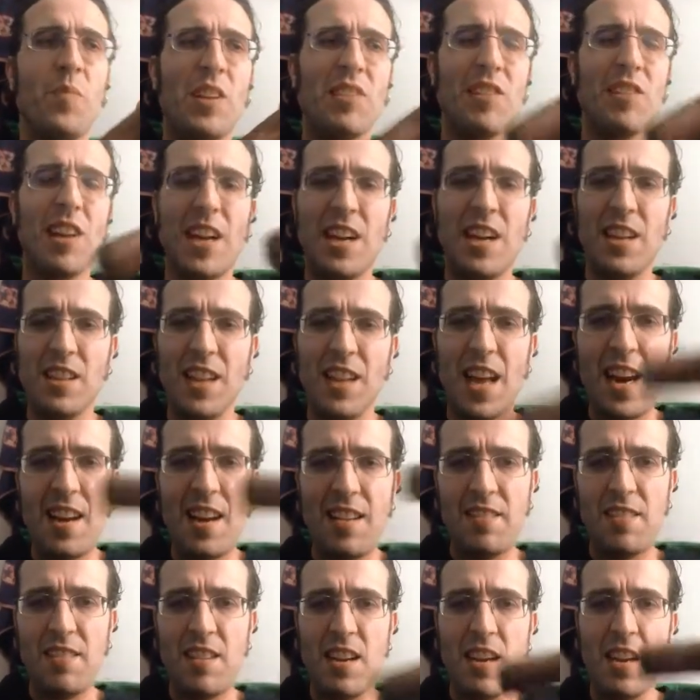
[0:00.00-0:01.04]
It's like a
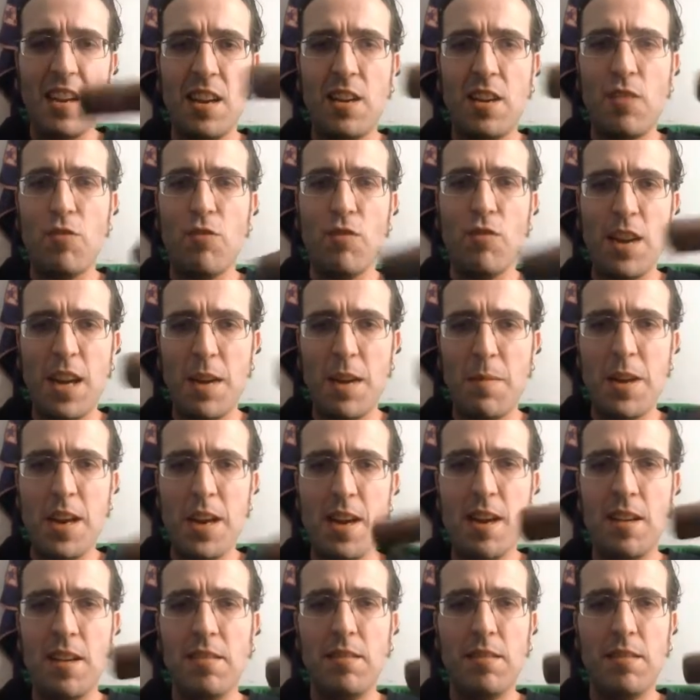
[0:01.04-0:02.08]
lettucey
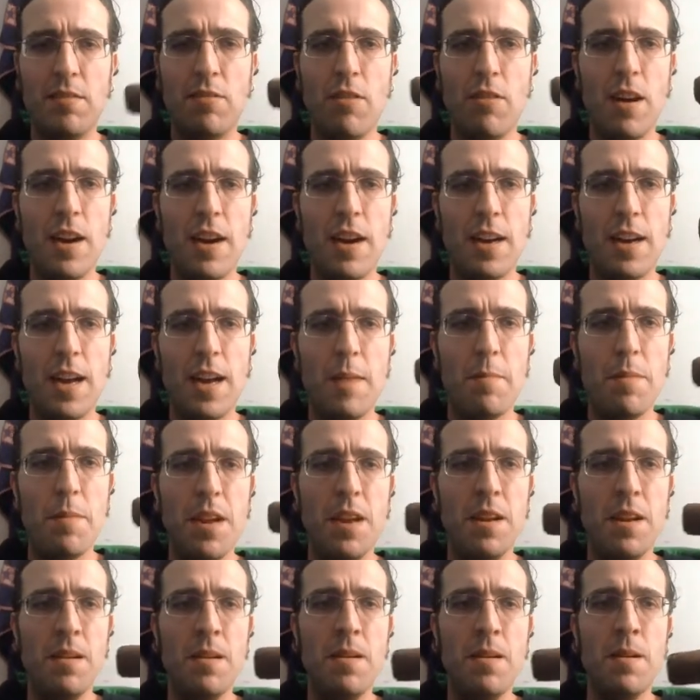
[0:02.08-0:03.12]
creaminess trying to come
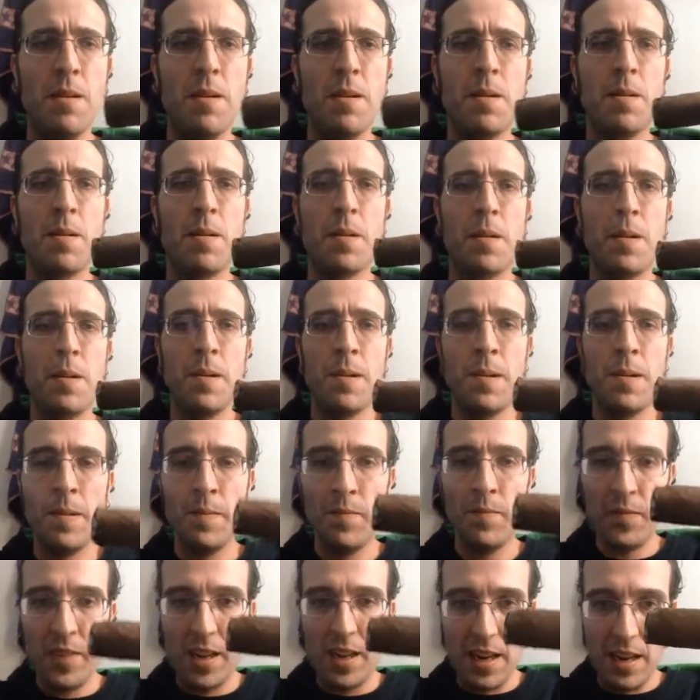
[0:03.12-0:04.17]
in.
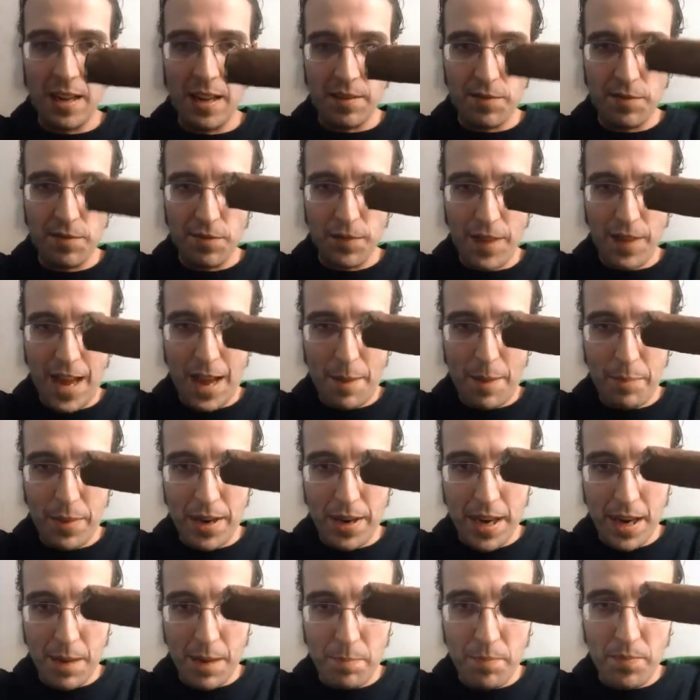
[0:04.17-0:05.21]
It's
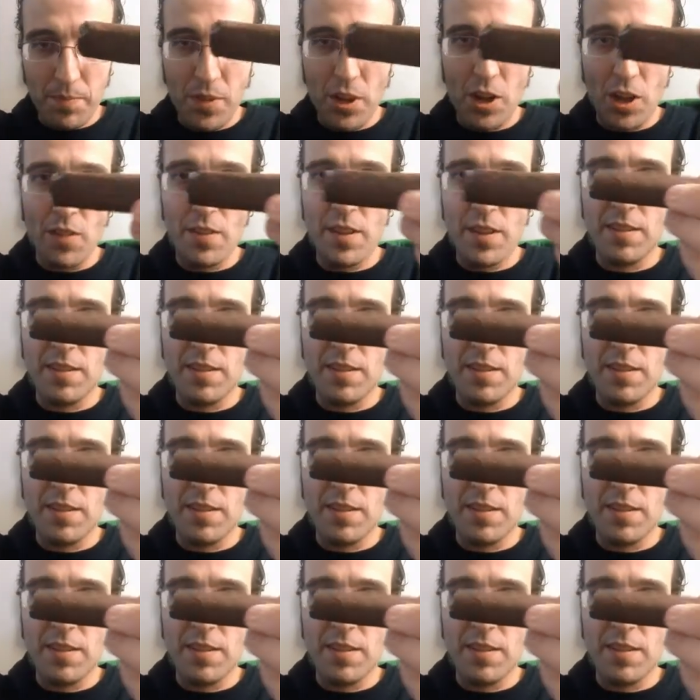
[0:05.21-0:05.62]
flapping up though.